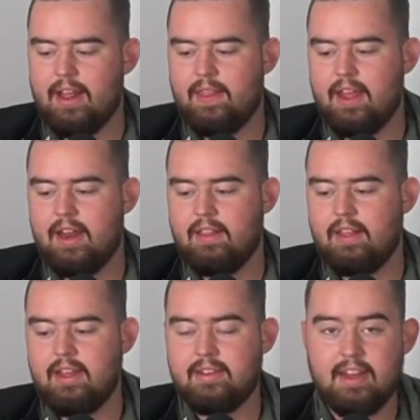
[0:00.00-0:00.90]
and then
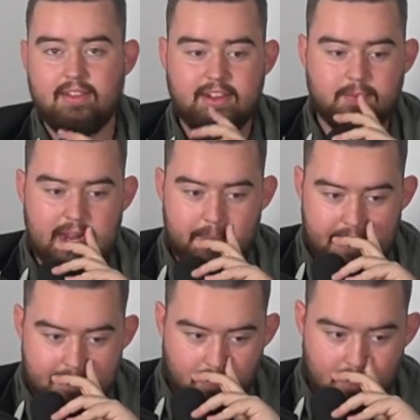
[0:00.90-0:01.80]
the Celtics made a
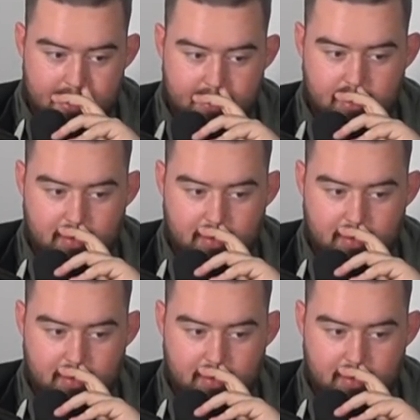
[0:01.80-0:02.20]
bit of a run in the